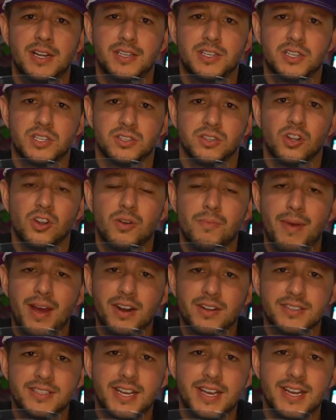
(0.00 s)
just little
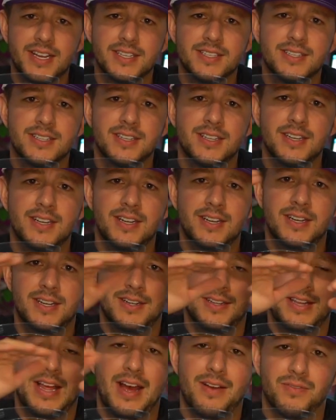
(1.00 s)
metal tins
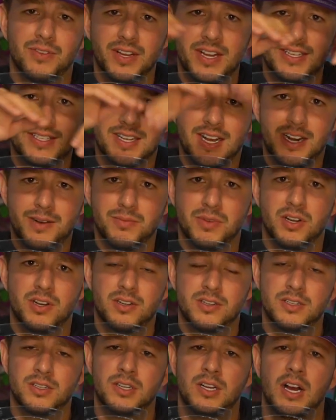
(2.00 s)
that have lids on them,
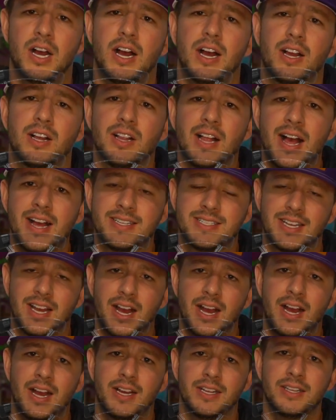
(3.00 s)
little glass
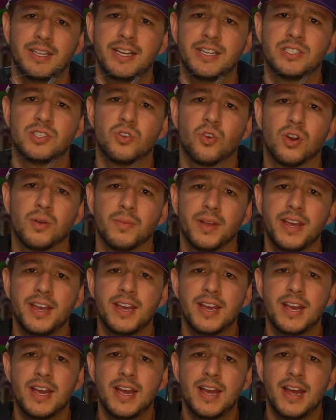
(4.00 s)
lids normally,
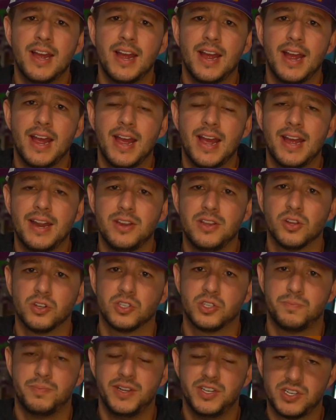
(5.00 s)
and you'll
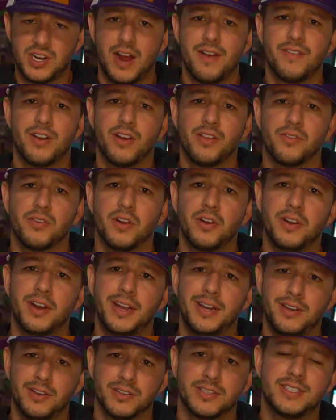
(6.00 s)
just be driving down the road
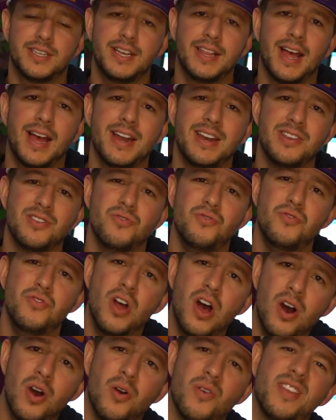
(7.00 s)
and you'll see that and you
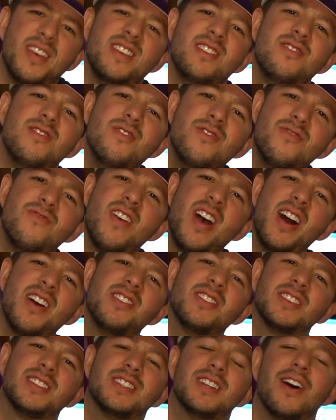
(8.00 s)
know that you found
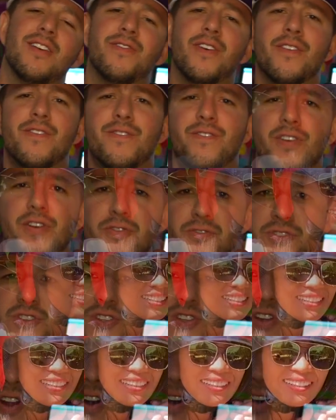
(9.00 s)
yourself a food
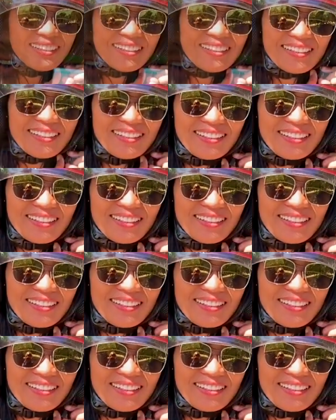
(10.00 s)
stall.